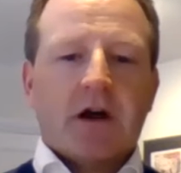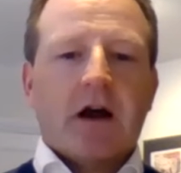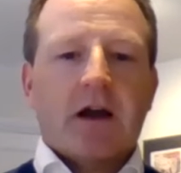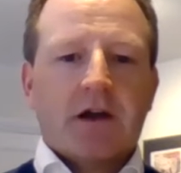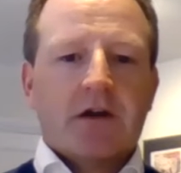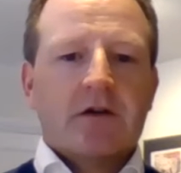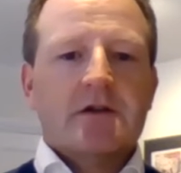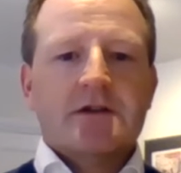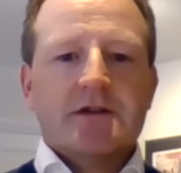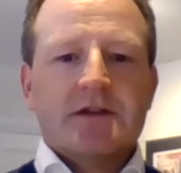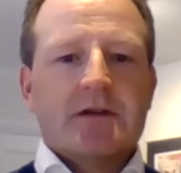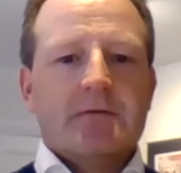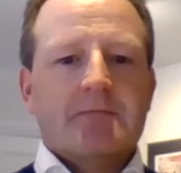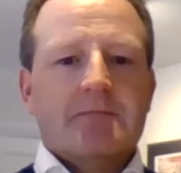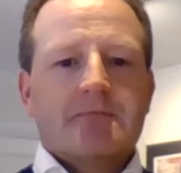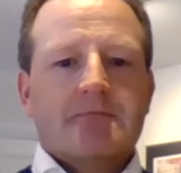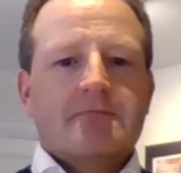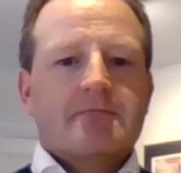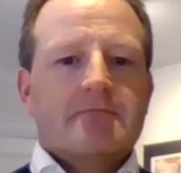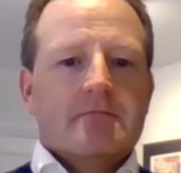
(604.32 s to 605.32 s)
I could see,
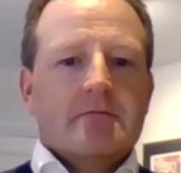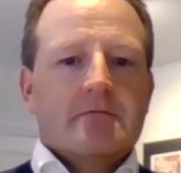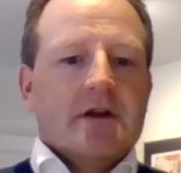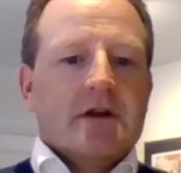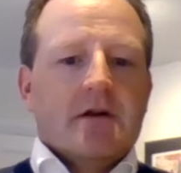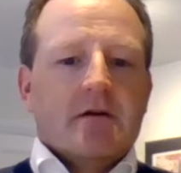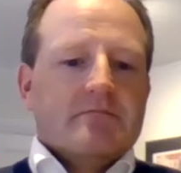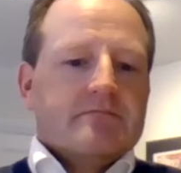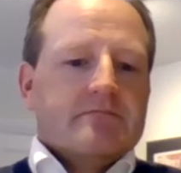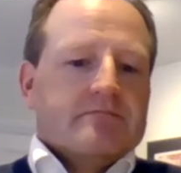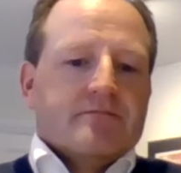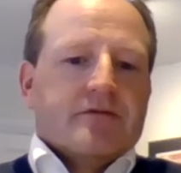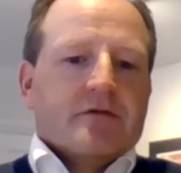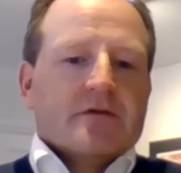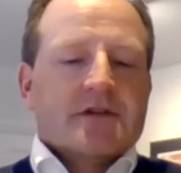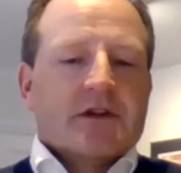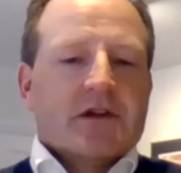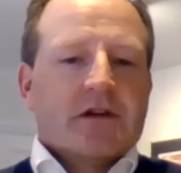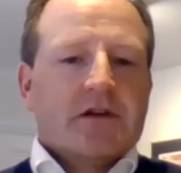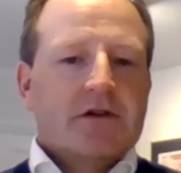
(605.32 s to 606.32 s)

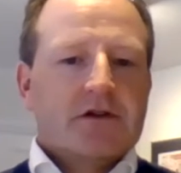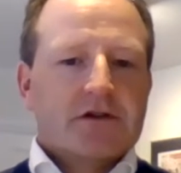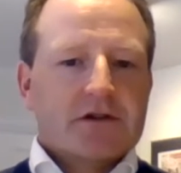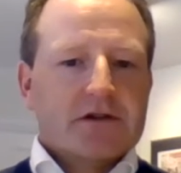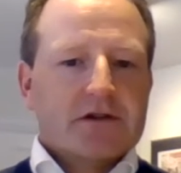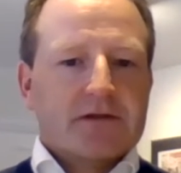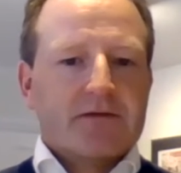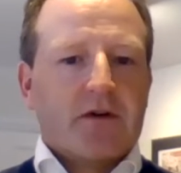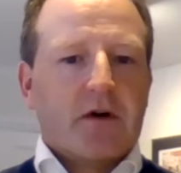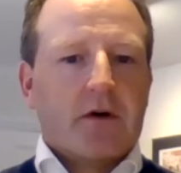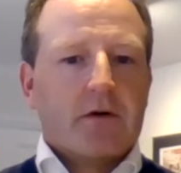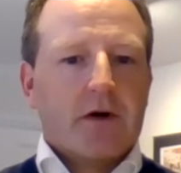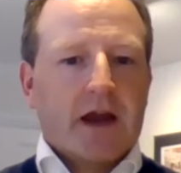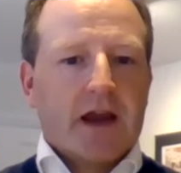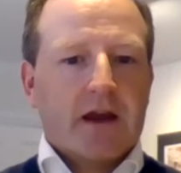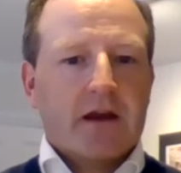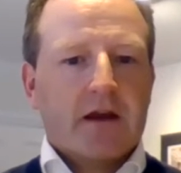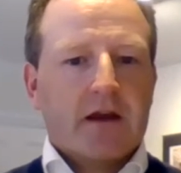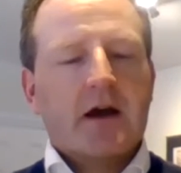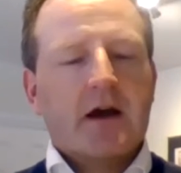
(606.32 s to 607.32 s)
prosecutions
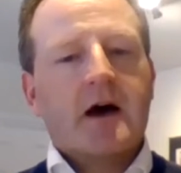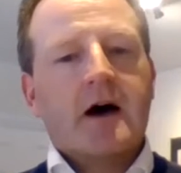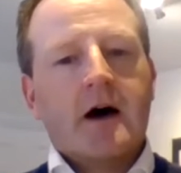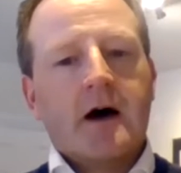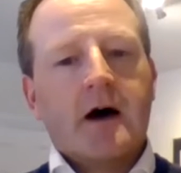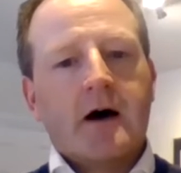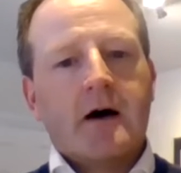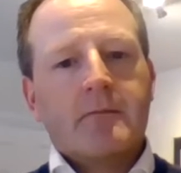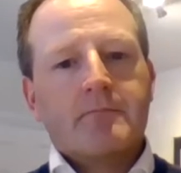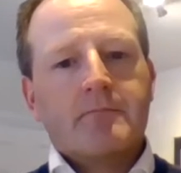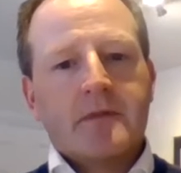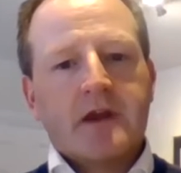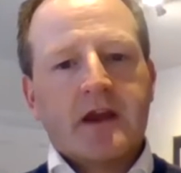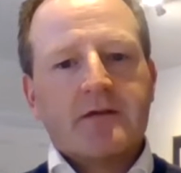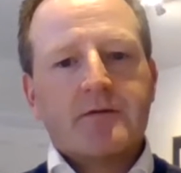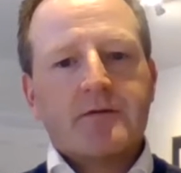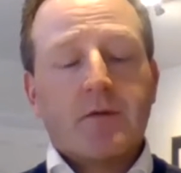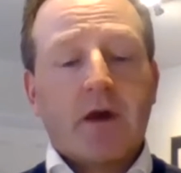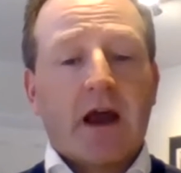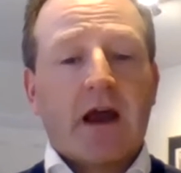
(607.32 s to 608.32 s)
following,
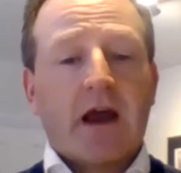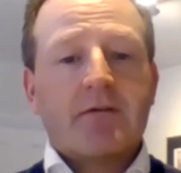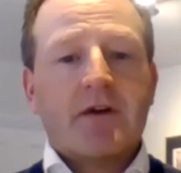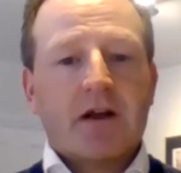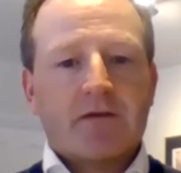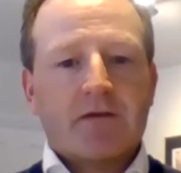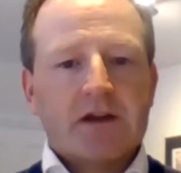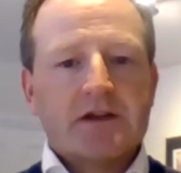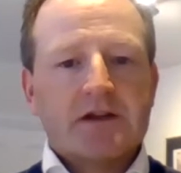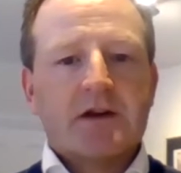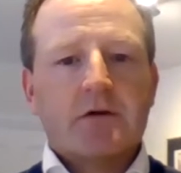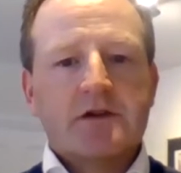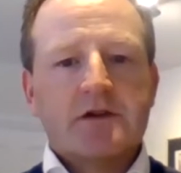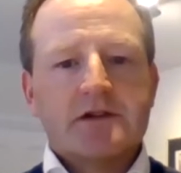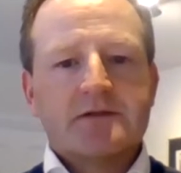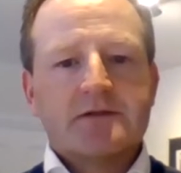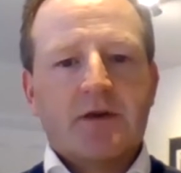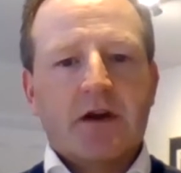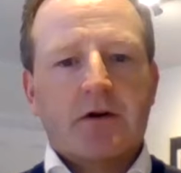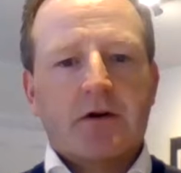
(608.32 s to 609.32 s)
given we have had this
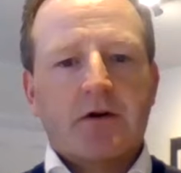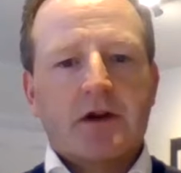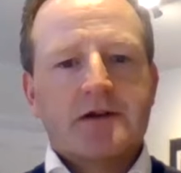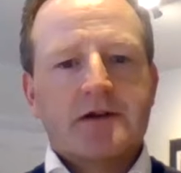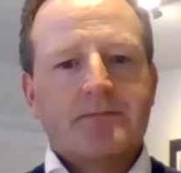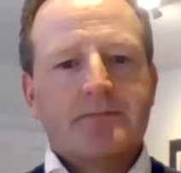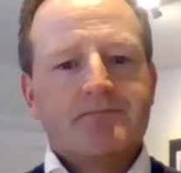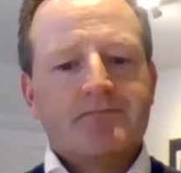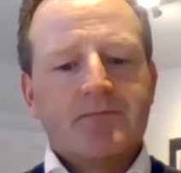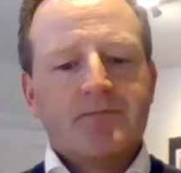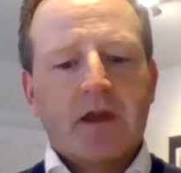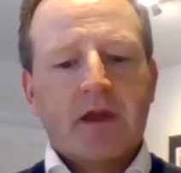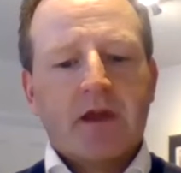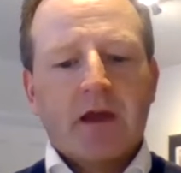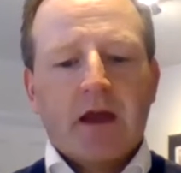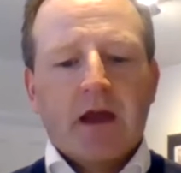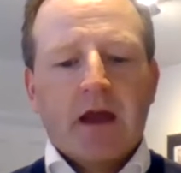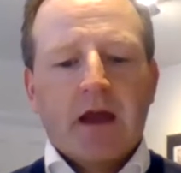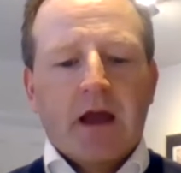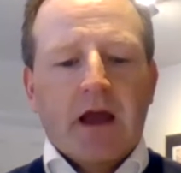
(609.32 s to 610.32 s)
notice period.
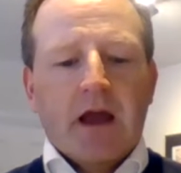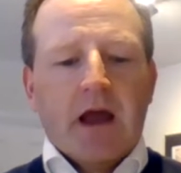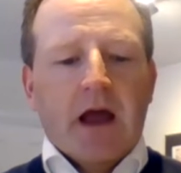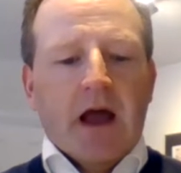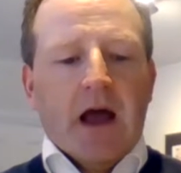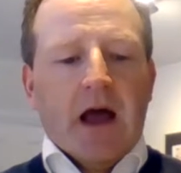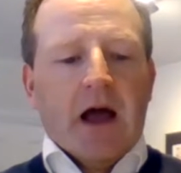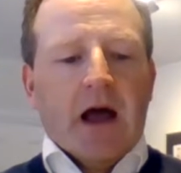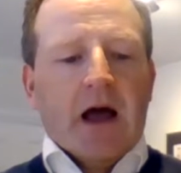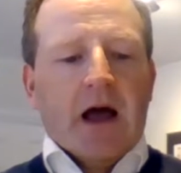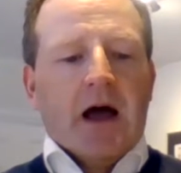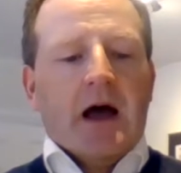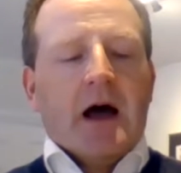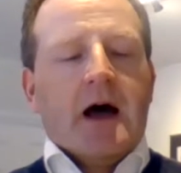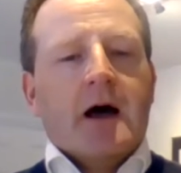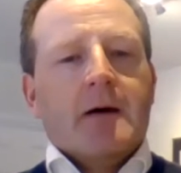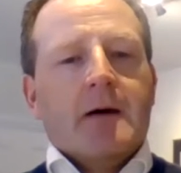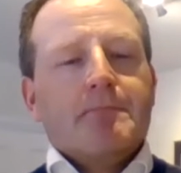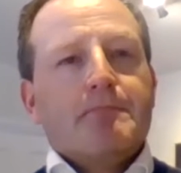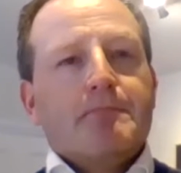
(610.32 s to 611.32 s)

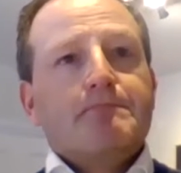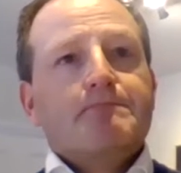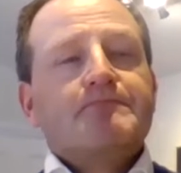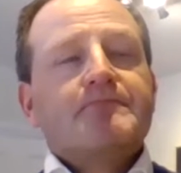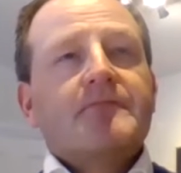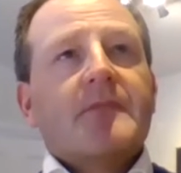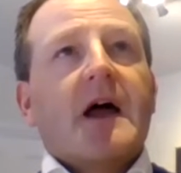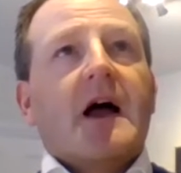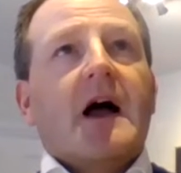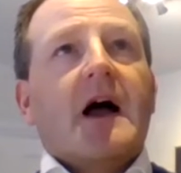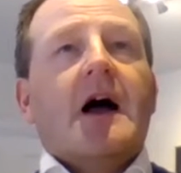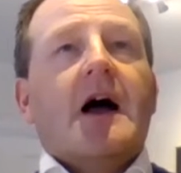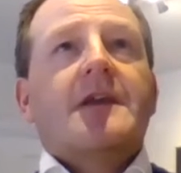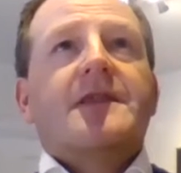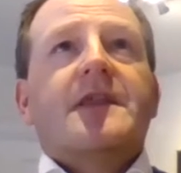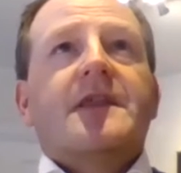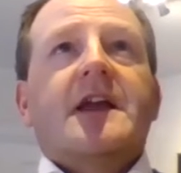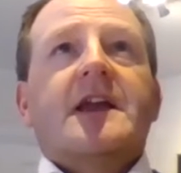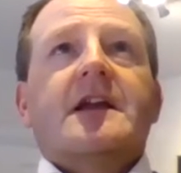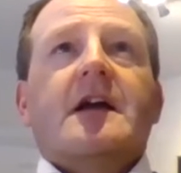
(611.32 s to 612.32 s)
I
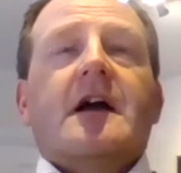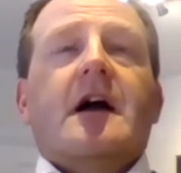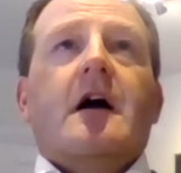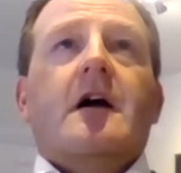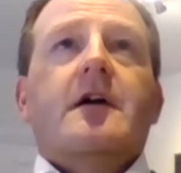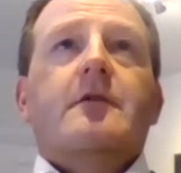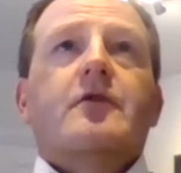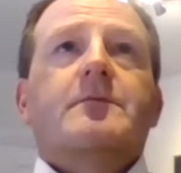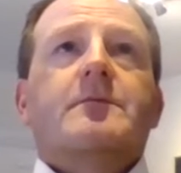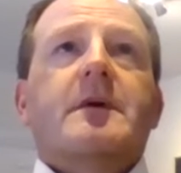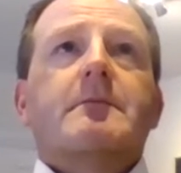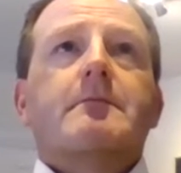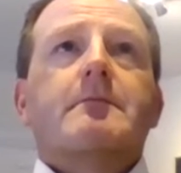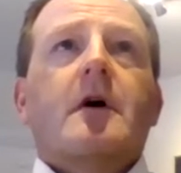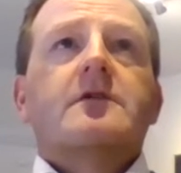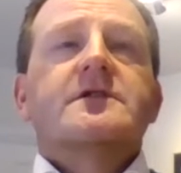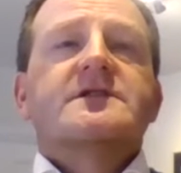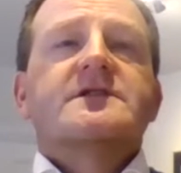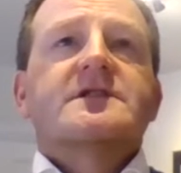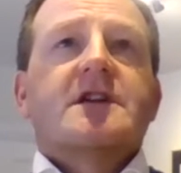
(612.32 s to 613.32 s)
think I would be
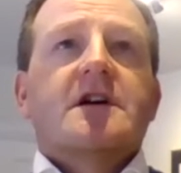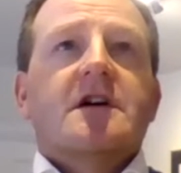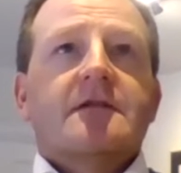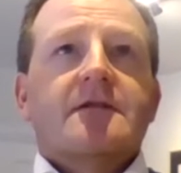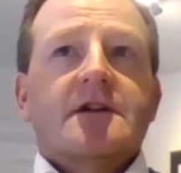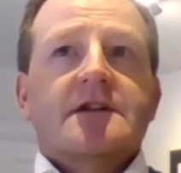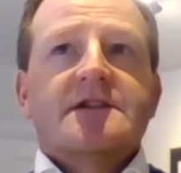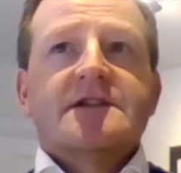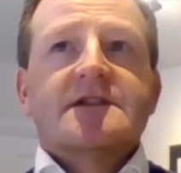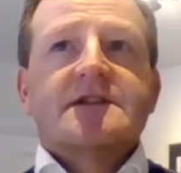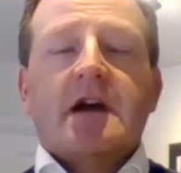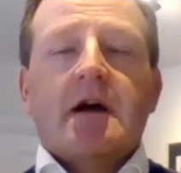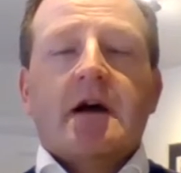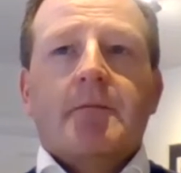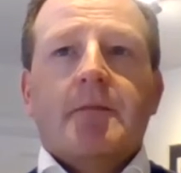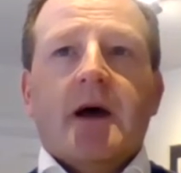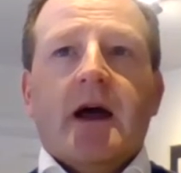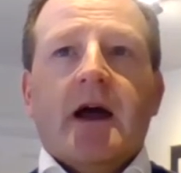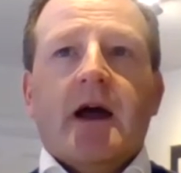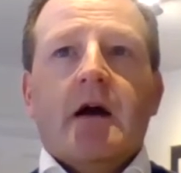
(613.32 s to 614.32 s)
most nervous
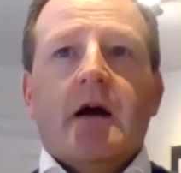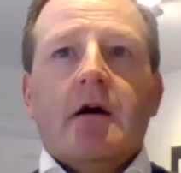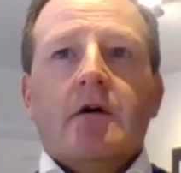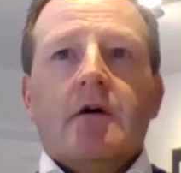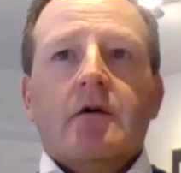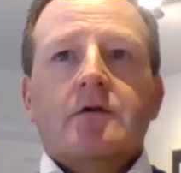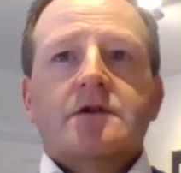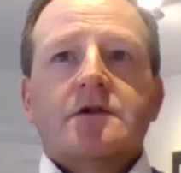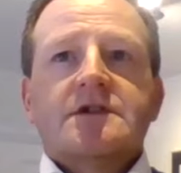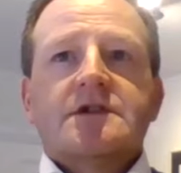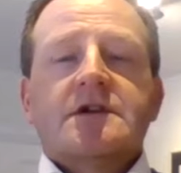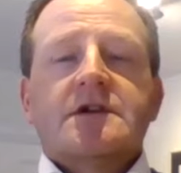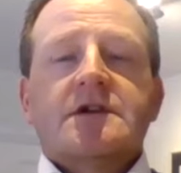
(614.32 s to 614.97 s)
about